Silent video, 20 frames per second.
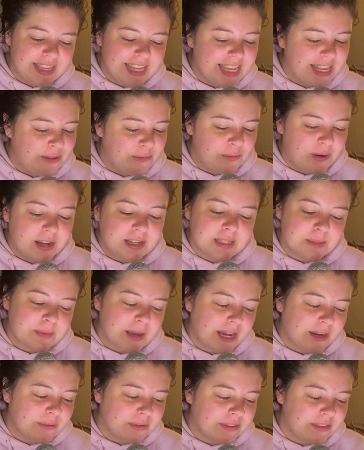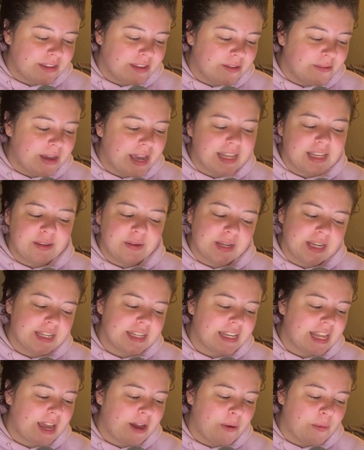He walks back with you and you
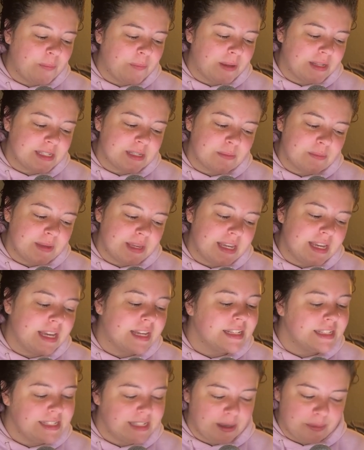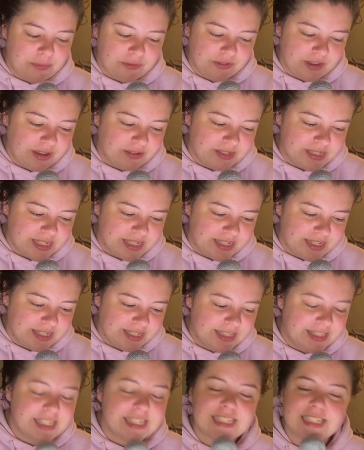couldn't help but to be dumbfounded.
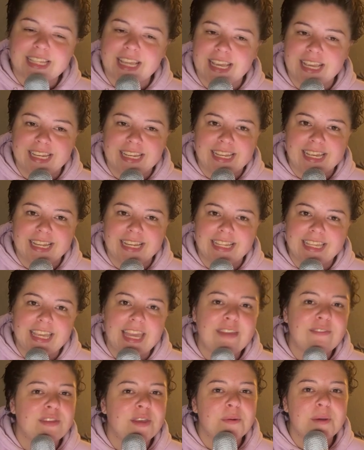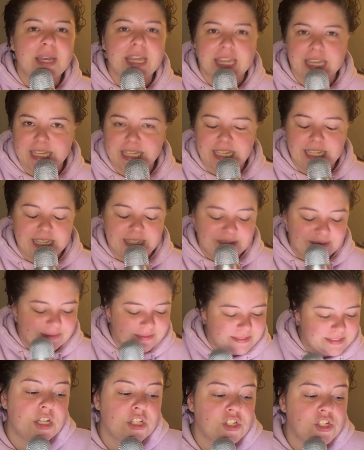This idiot gave you a hickey.
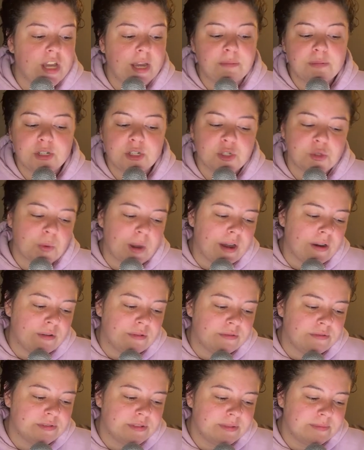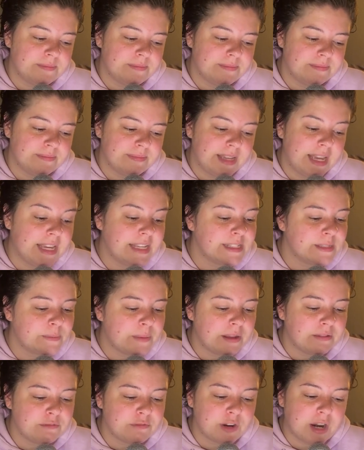Chapter 12. It's
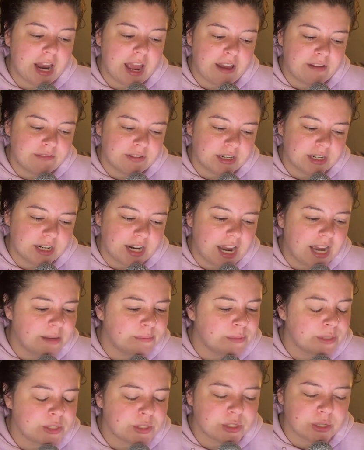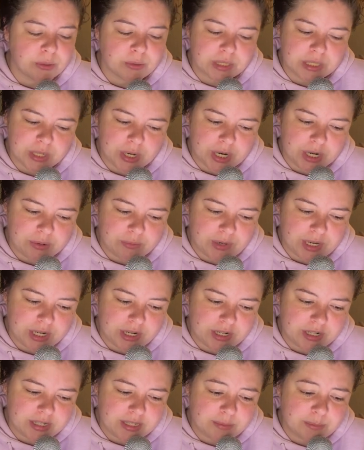been forever. I'm so sorry,
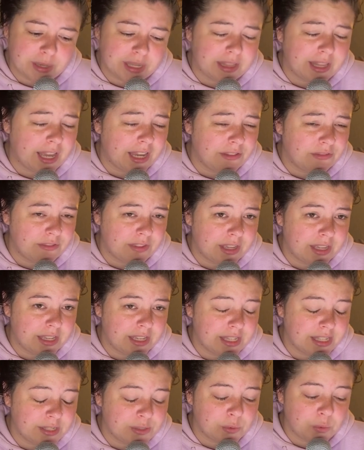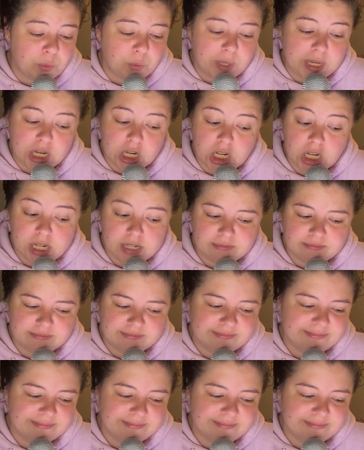readers. My life is weird.